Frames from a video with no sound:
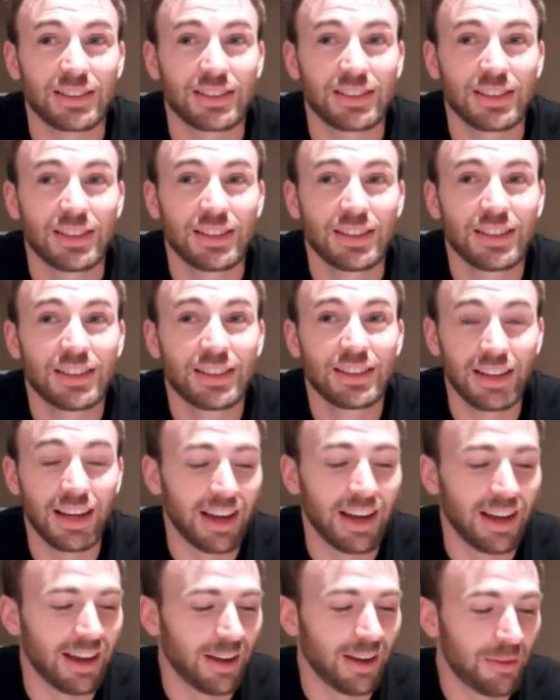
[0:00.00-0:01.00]
Does it?
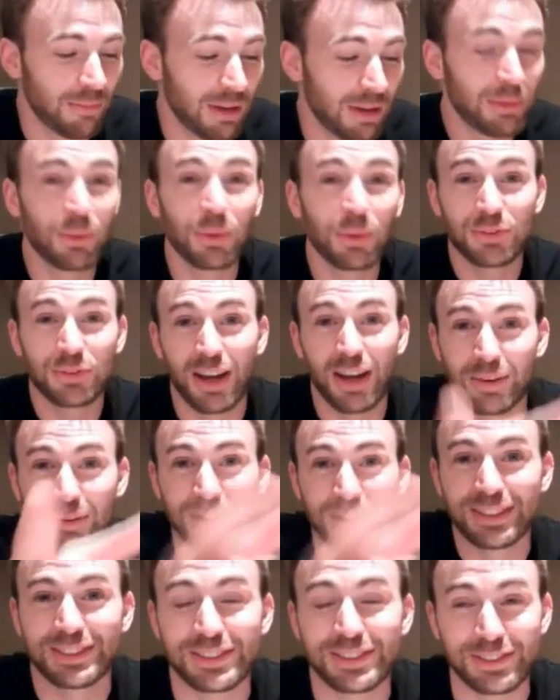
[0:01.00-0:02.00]
Yeah. Maybe we'll talk
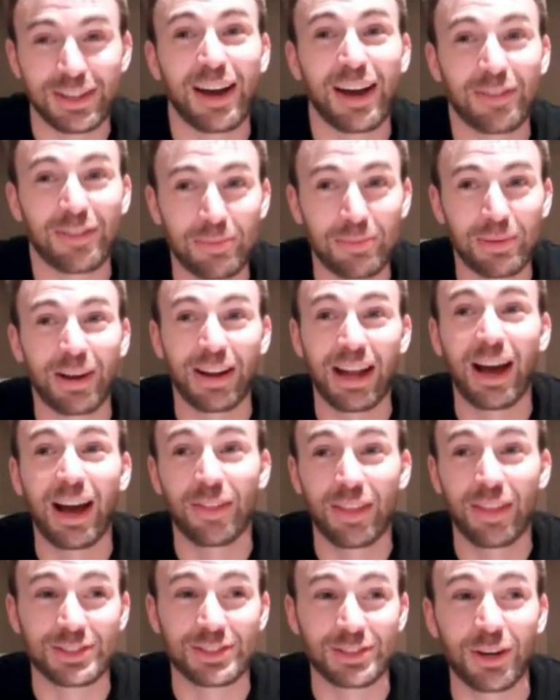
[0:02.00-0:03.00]
when this is off about
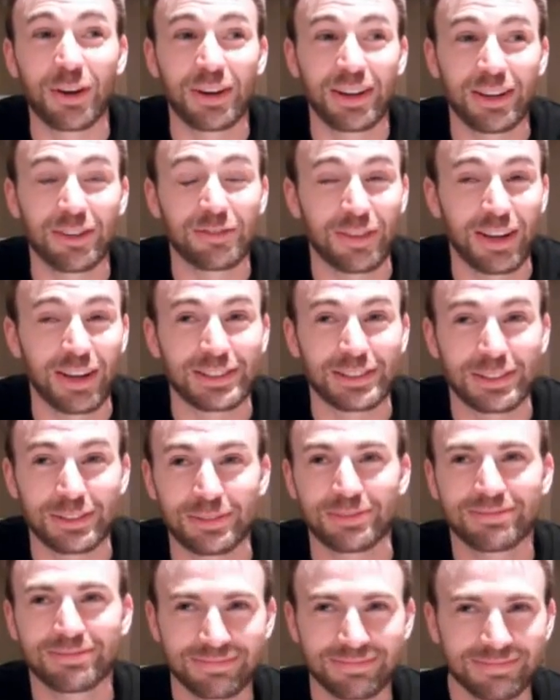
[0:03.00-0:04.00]
how that's already affected.
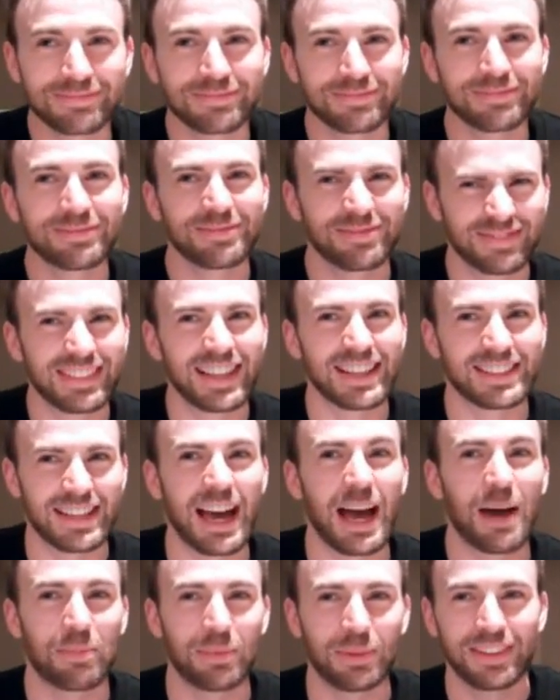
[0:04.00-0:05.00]
That's
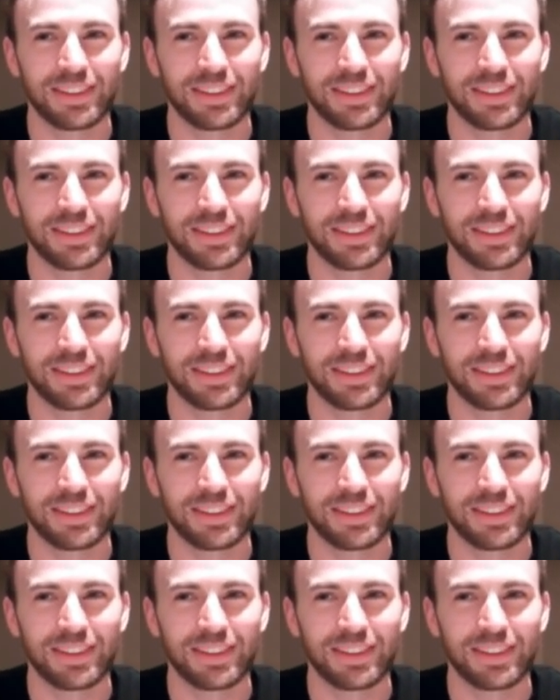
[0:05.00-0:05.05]
happened.